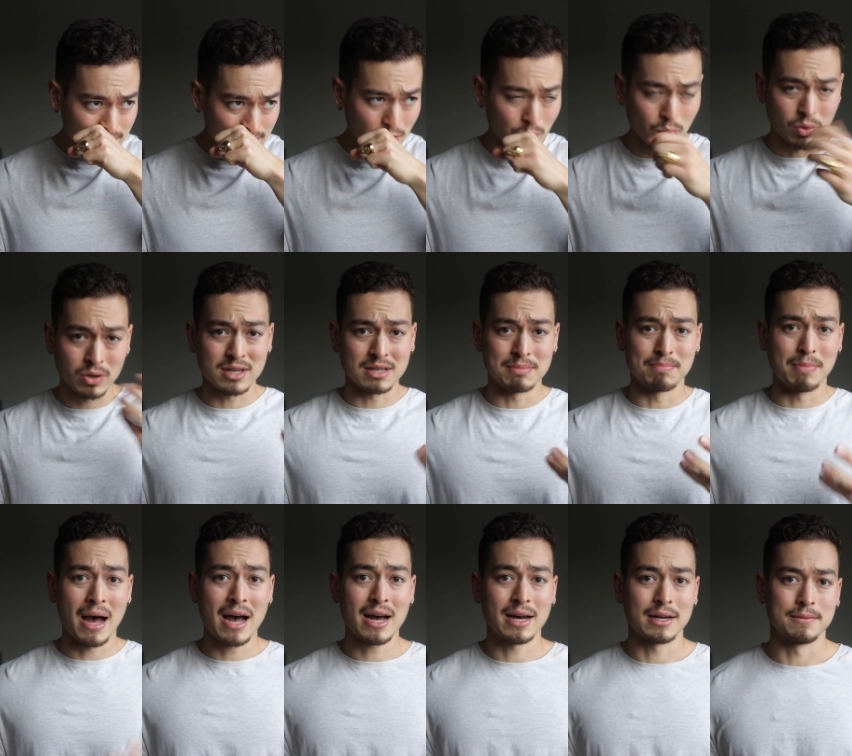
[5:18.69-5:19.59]
work is
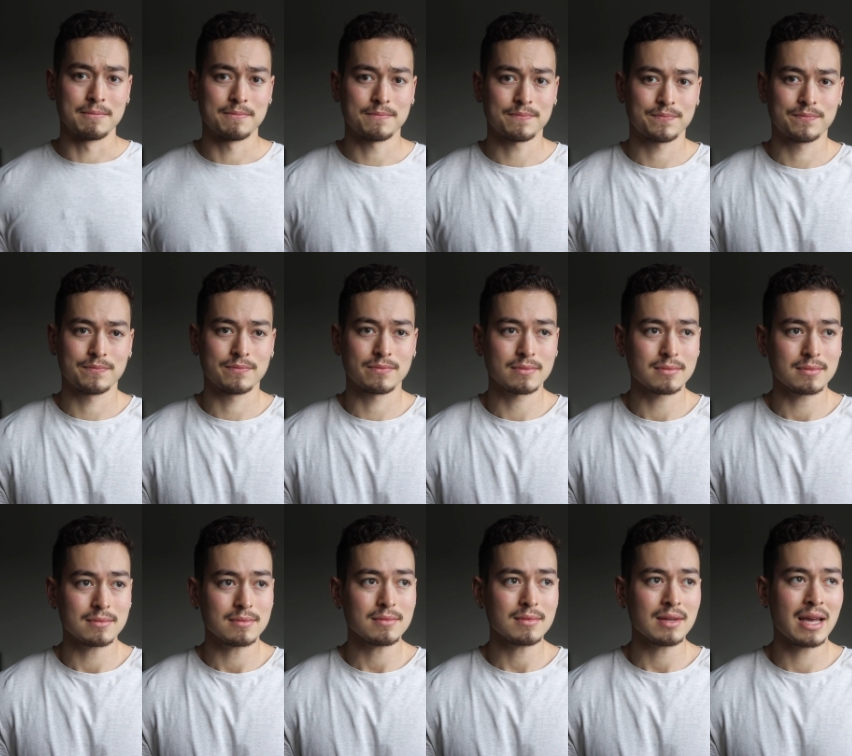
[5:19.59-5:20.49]
bad.
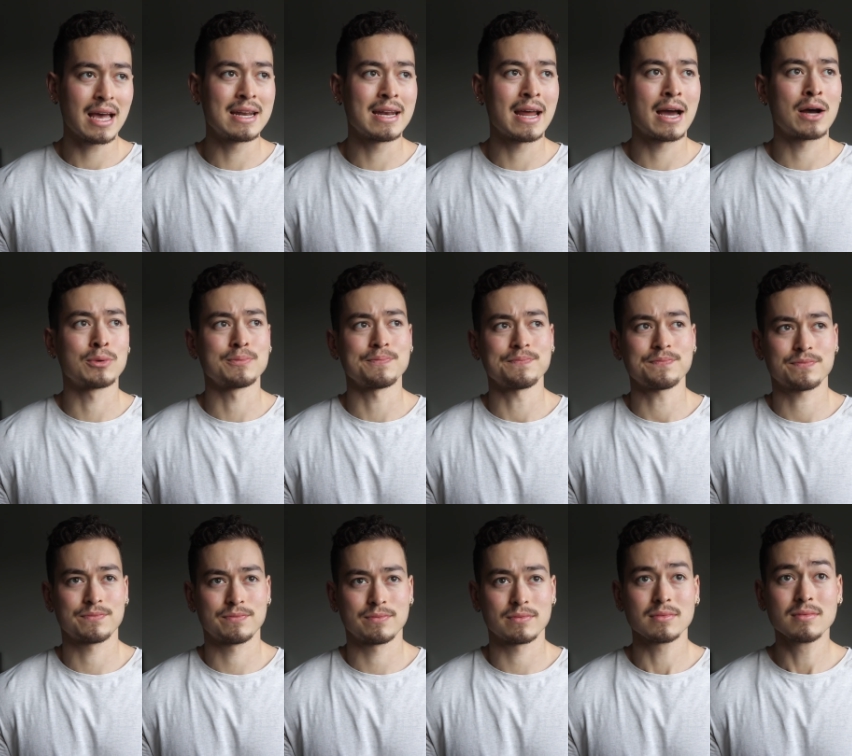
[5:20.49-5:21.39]
And now,
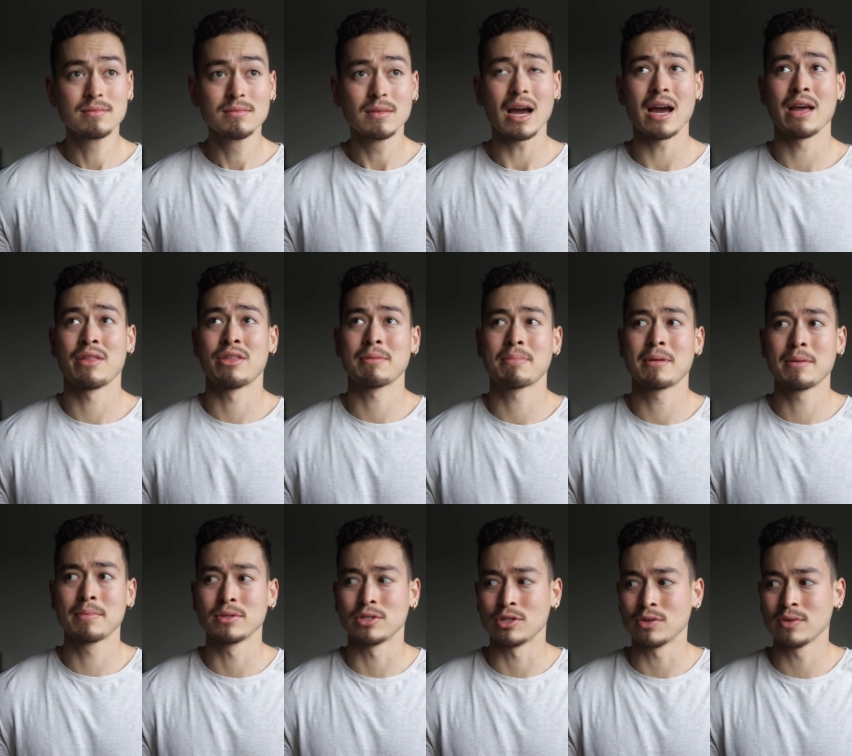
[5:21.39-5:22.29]
I think
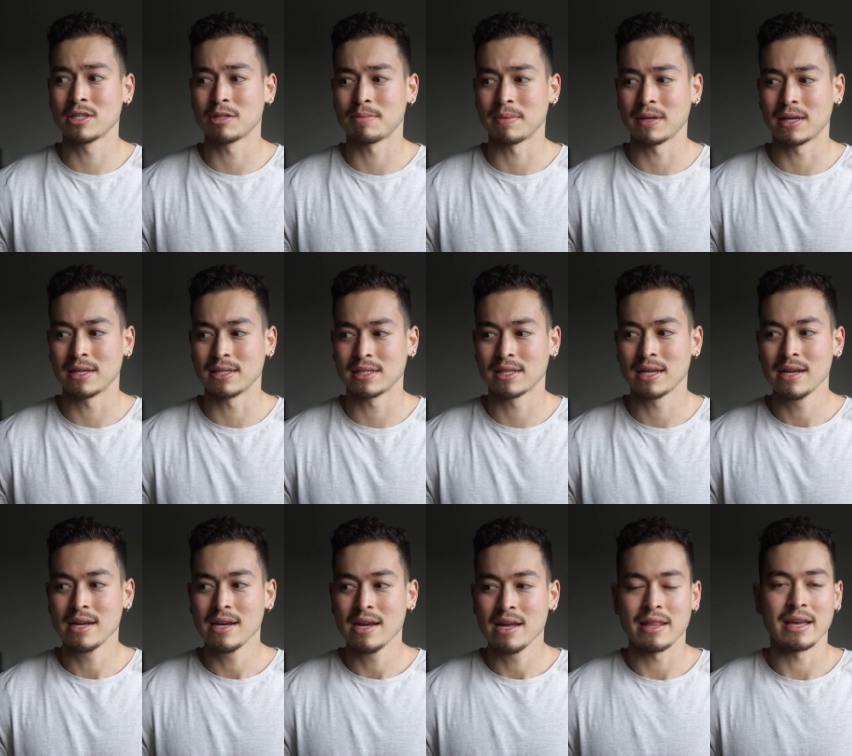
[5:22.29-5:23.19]
people do this because
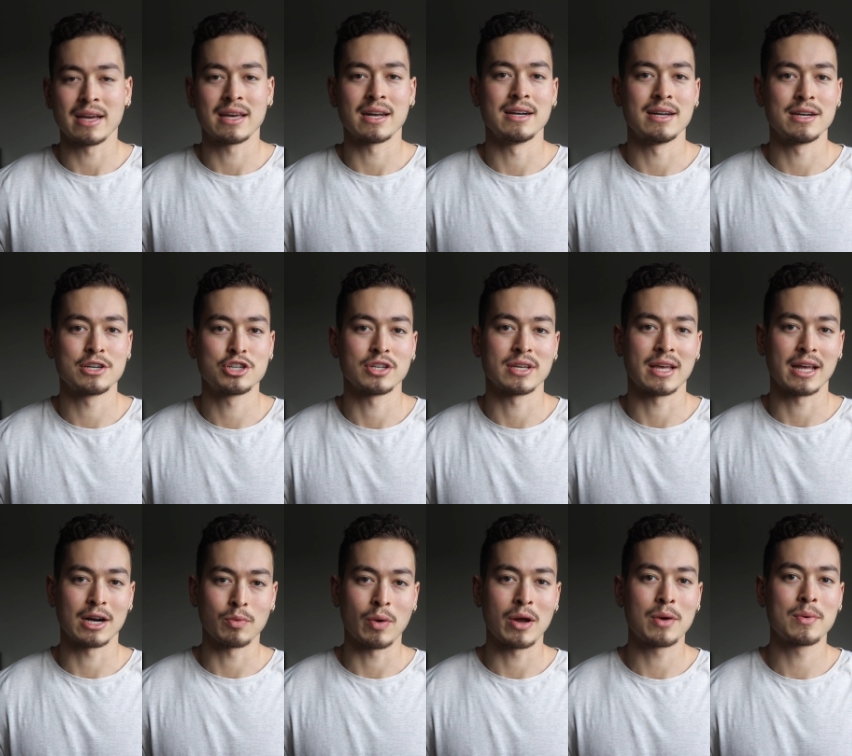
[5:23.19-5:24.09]
they can initially
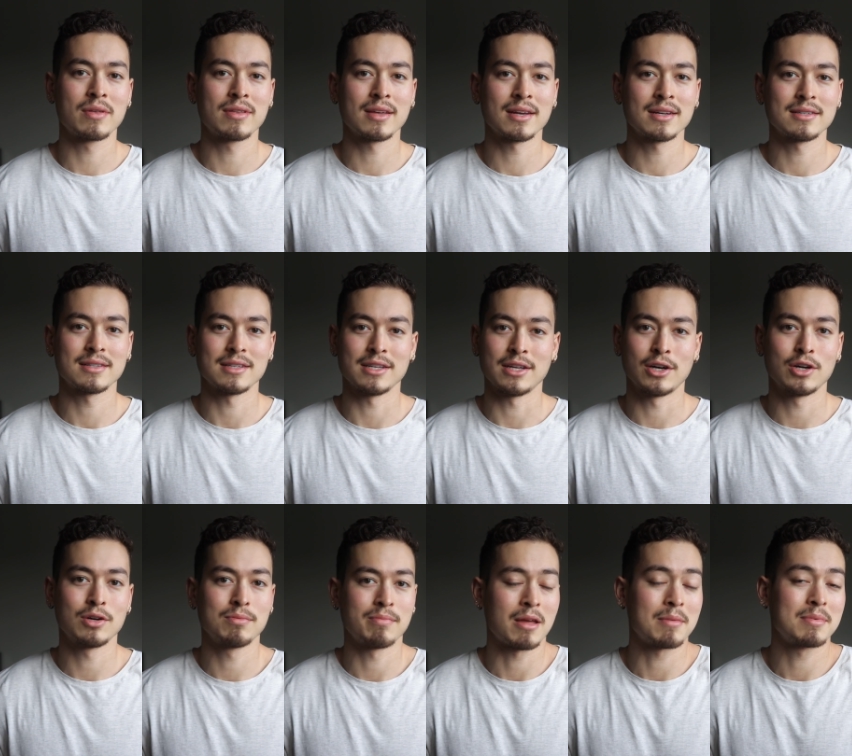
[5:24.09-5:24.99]
get away with it. You
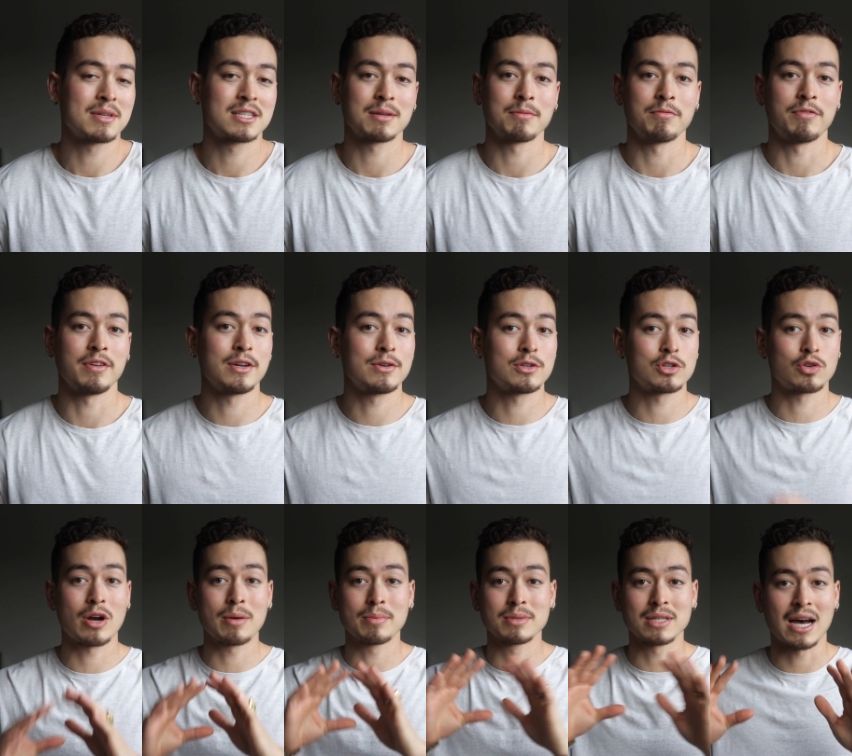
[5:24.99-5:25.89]
know, maybe some videos
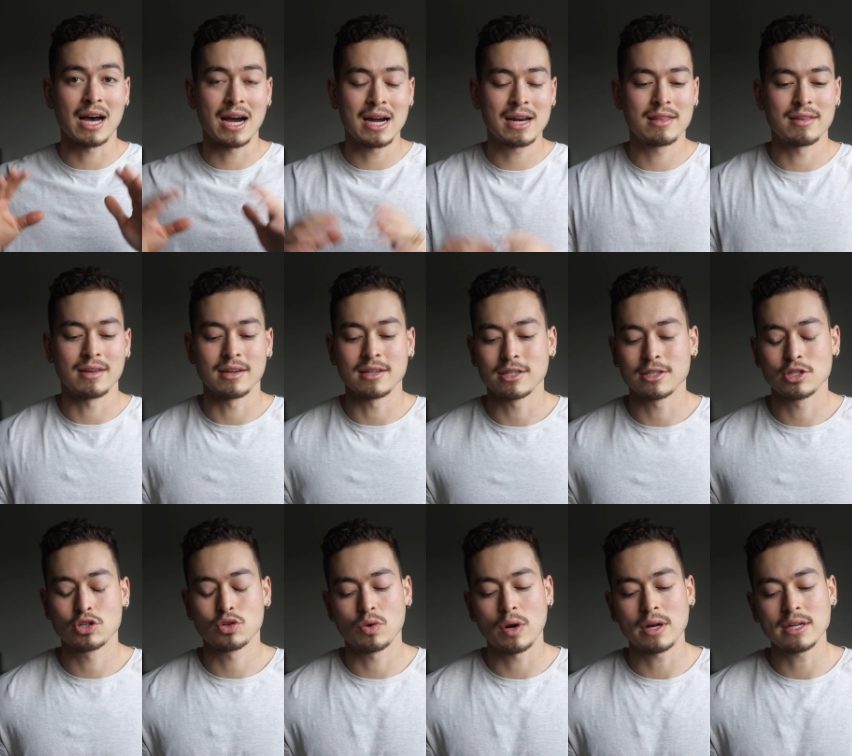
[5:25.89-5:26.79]
are able to hide things.
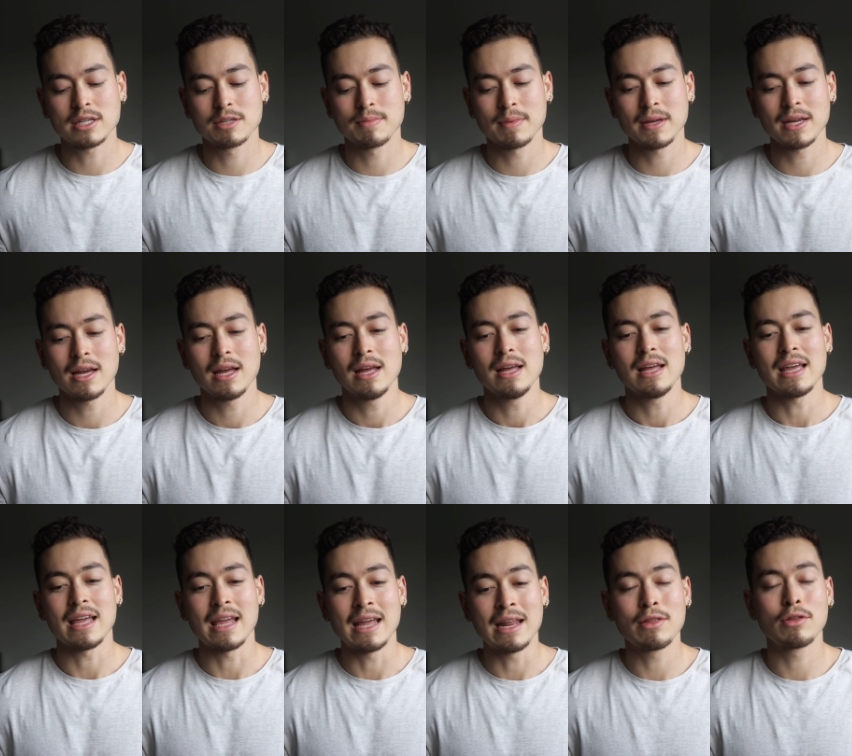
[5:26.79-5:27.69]
Trust me,
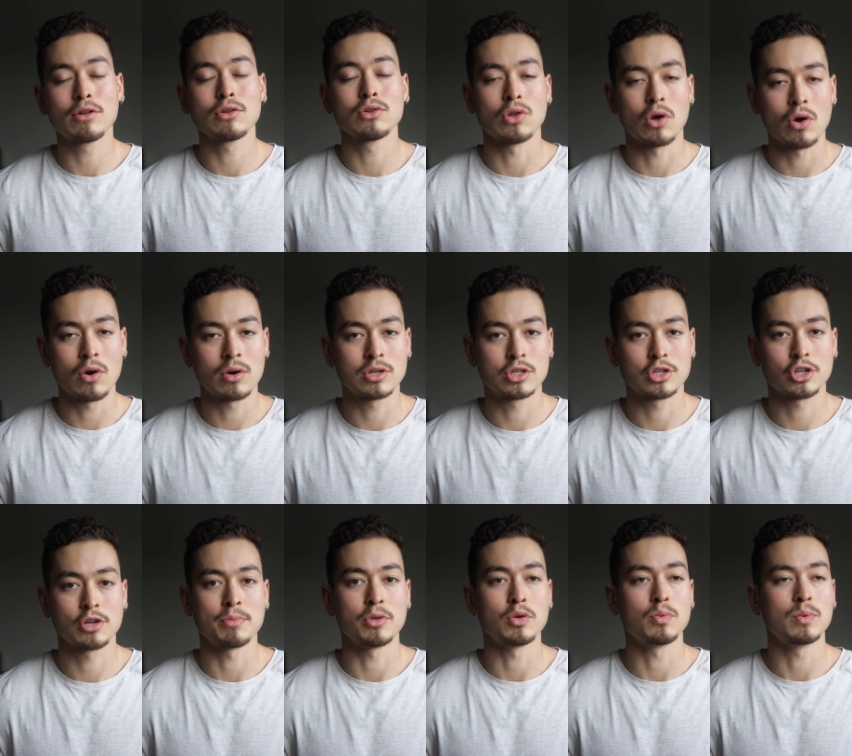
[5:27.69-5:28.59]
in the long
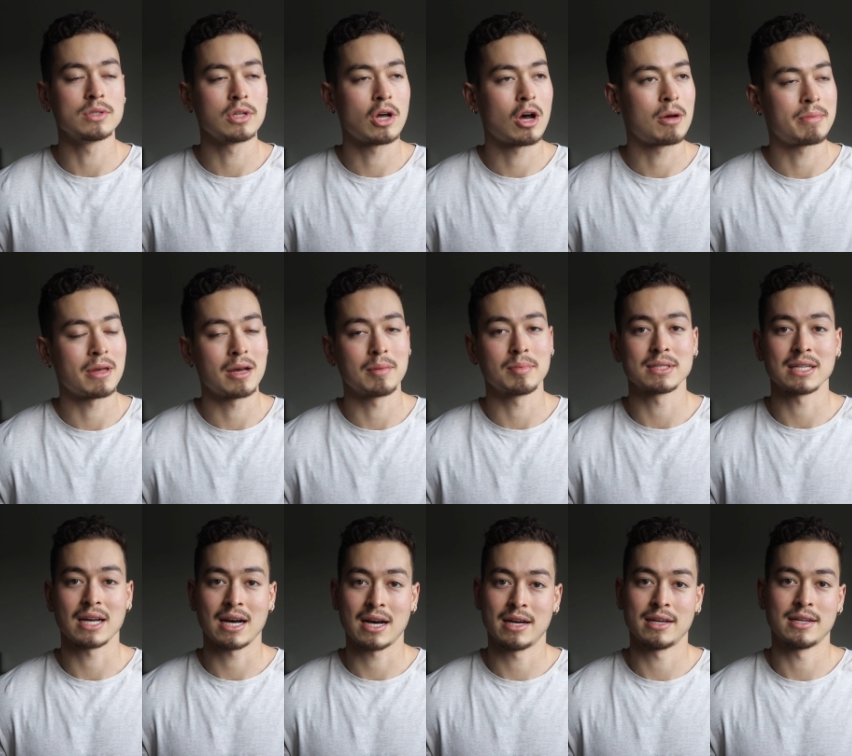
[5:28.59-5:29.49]
term, you will not be able
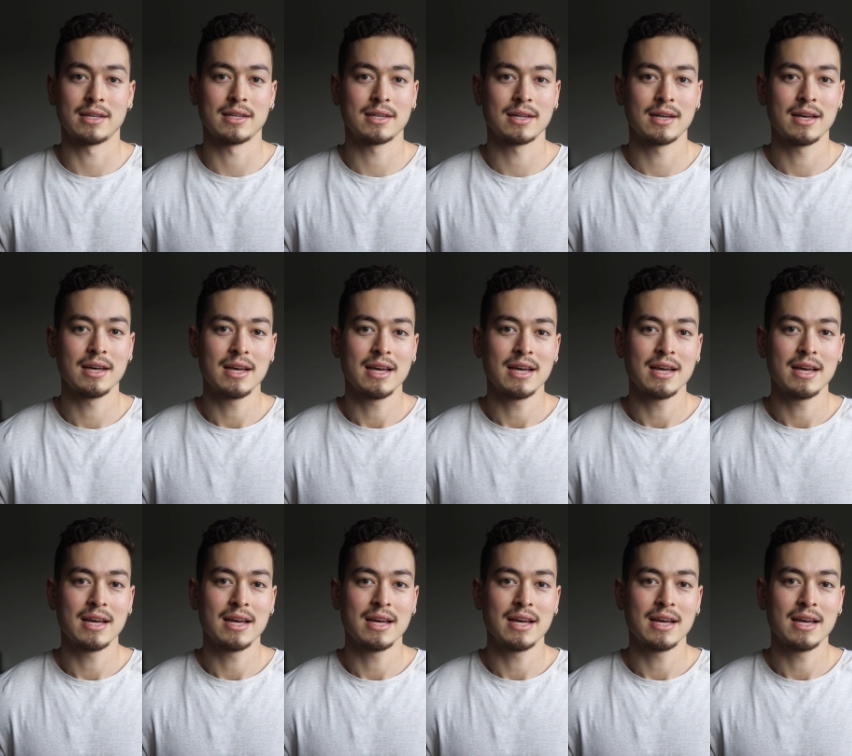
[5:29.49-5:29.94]
to hide it.